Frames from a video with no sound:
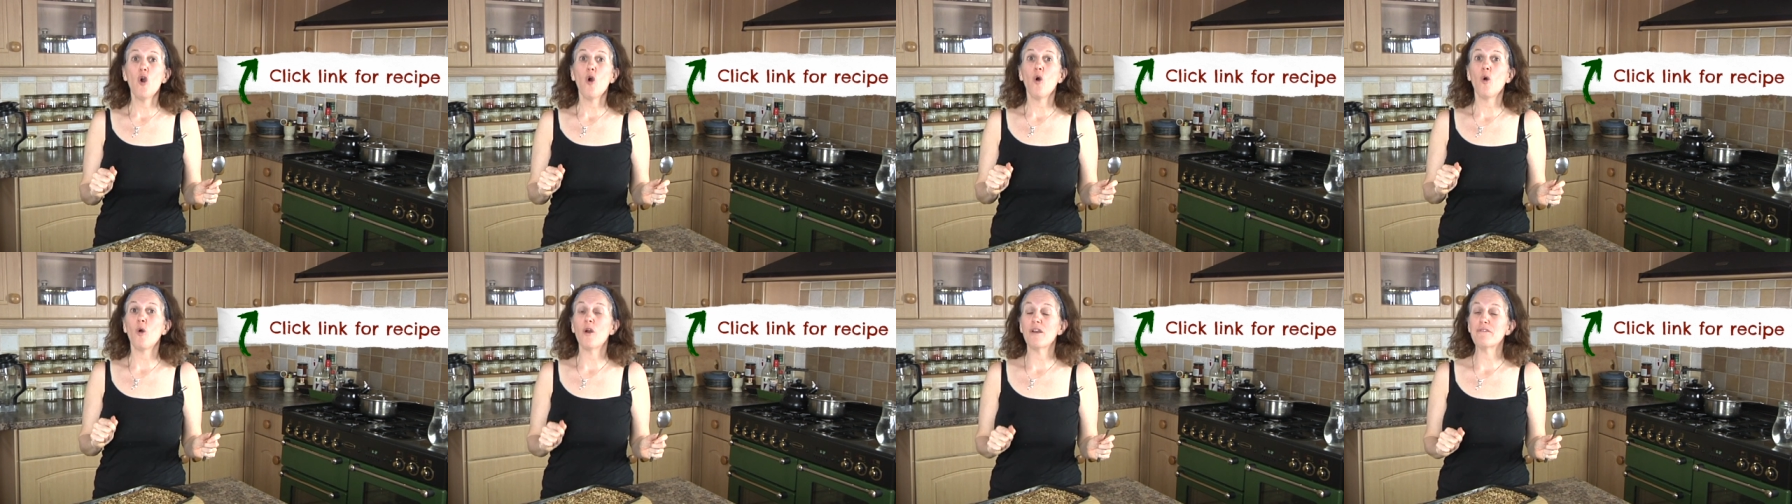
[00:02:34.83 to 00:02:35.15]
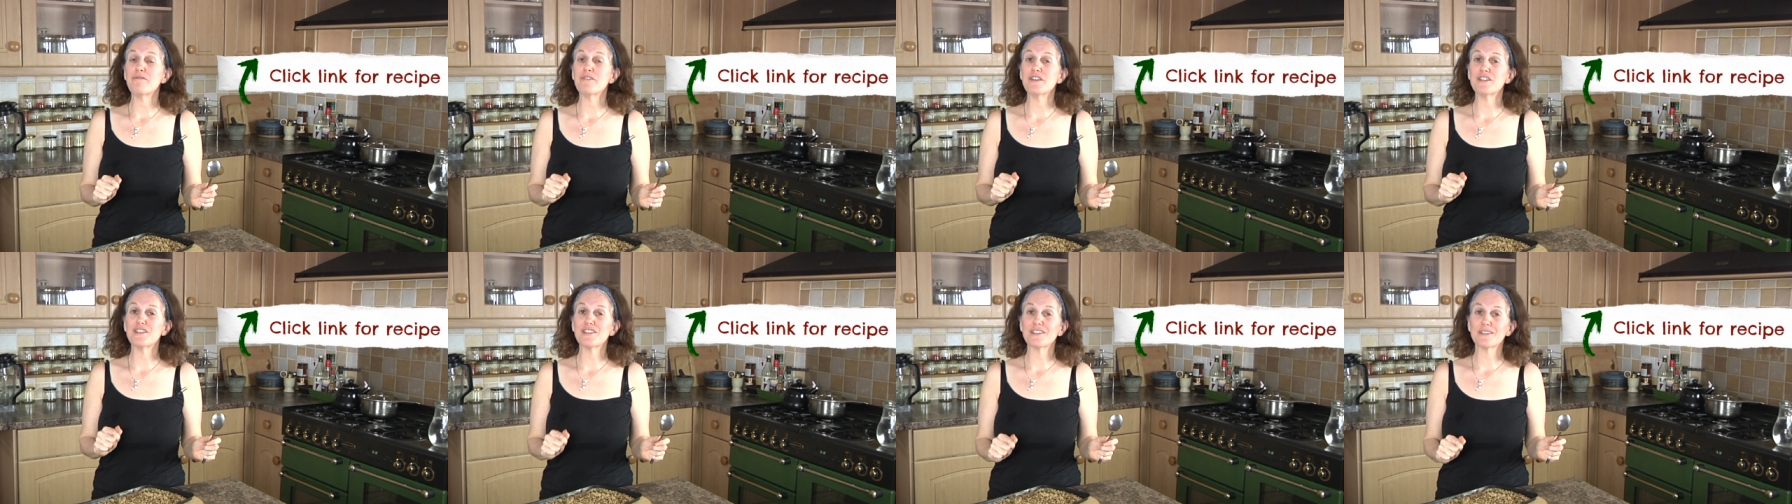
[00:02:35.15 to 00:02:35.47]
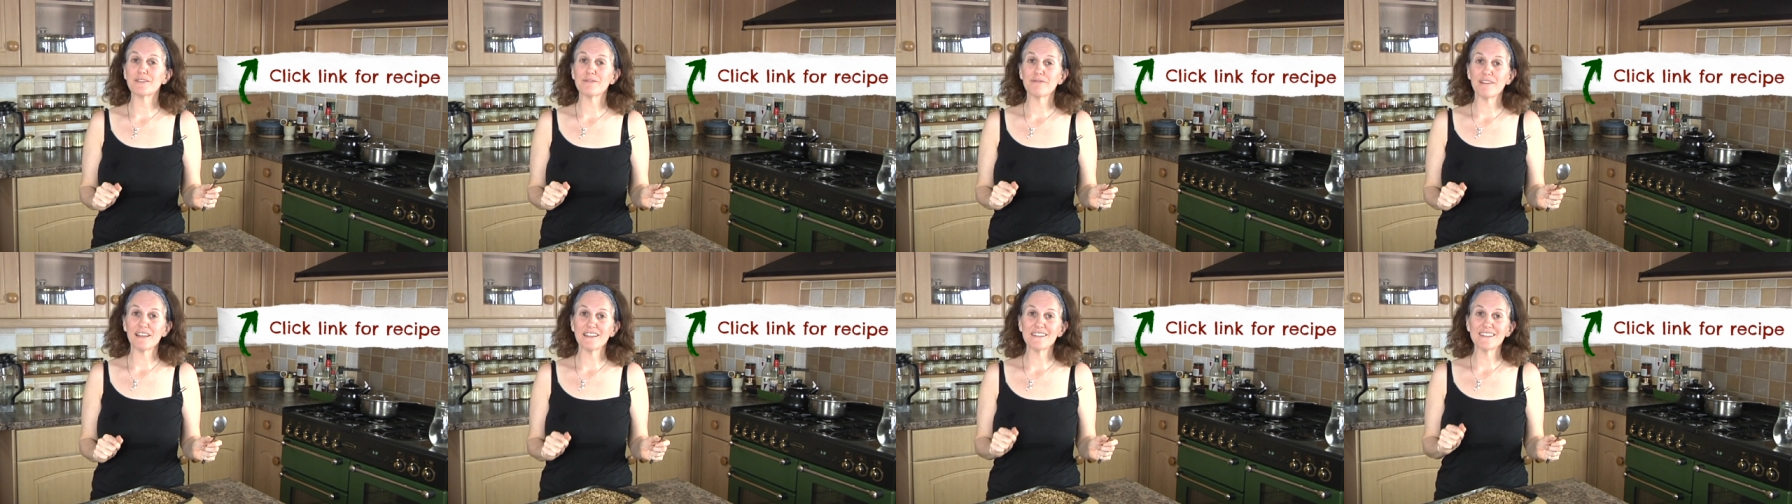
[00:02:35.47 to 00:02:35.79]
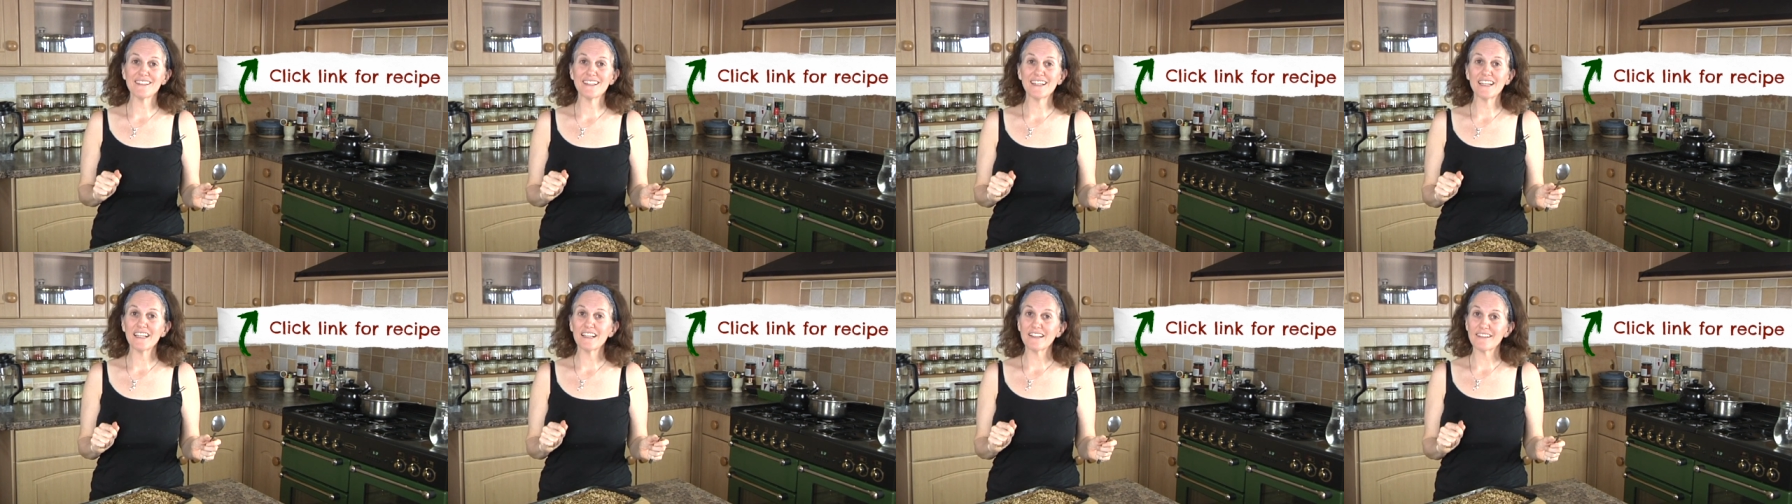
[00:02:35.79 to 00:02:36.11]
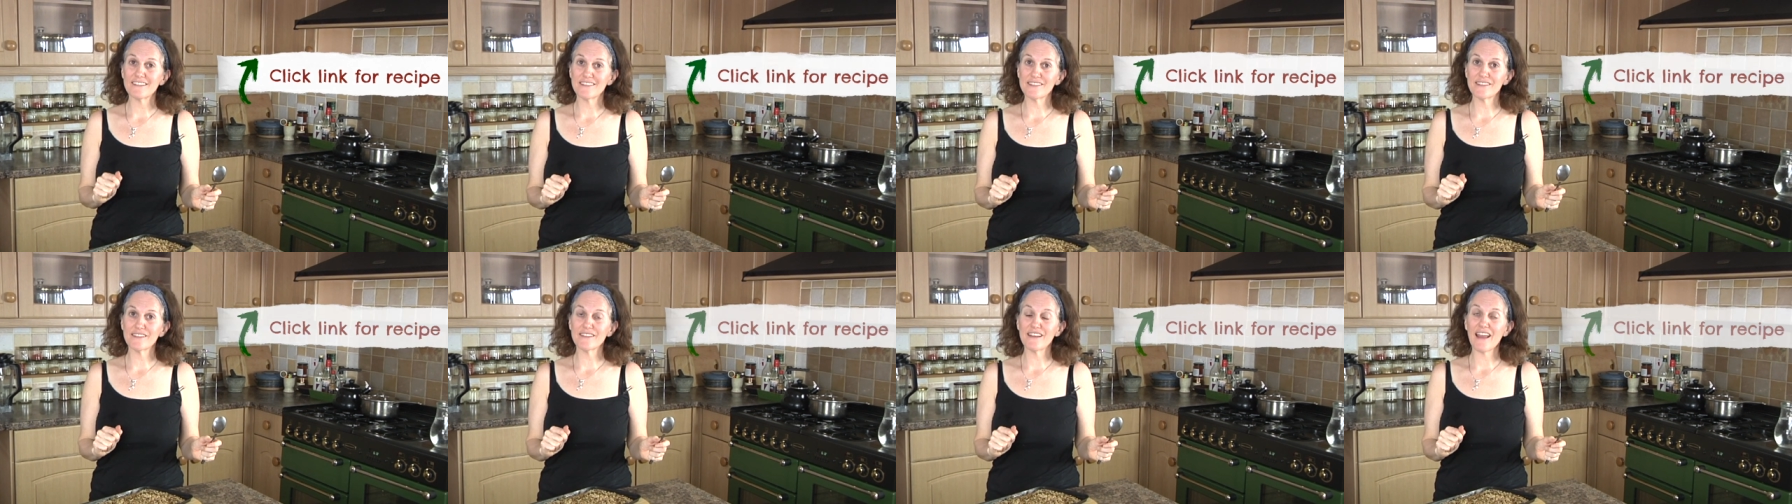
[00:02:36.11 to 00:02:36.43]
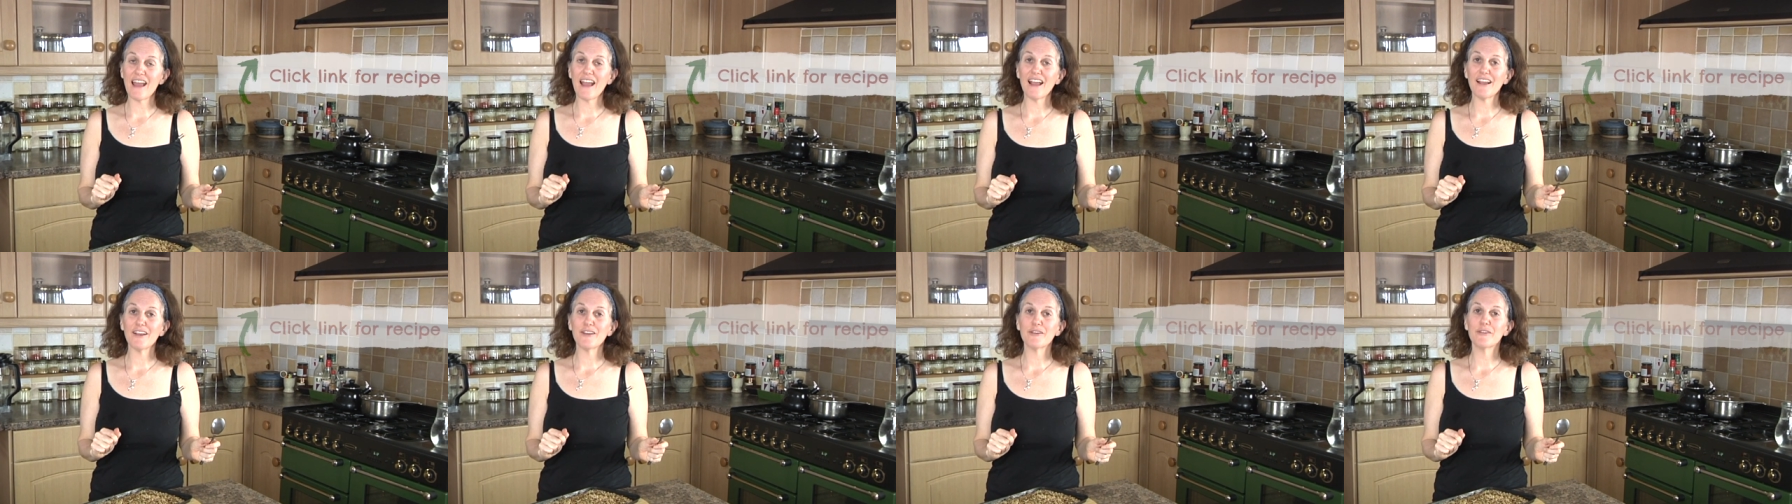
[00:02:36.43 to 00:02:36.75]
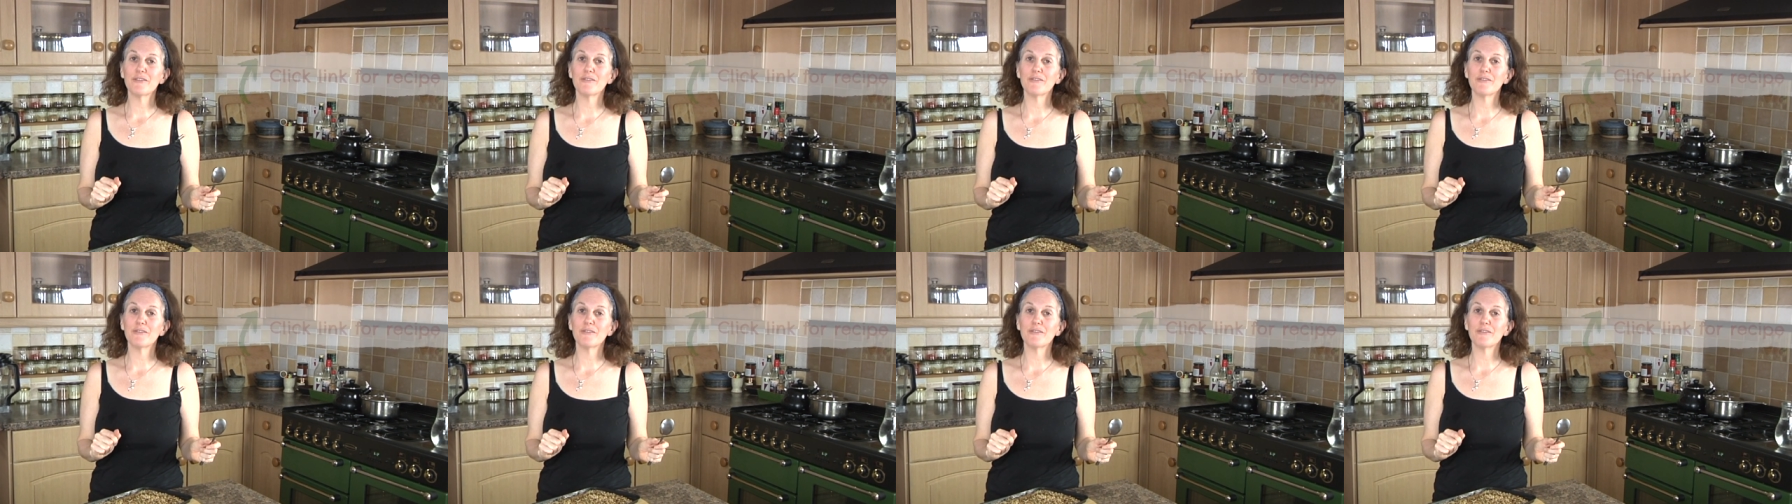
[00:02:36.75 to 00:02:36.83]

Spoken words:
or if you just fancy a little snack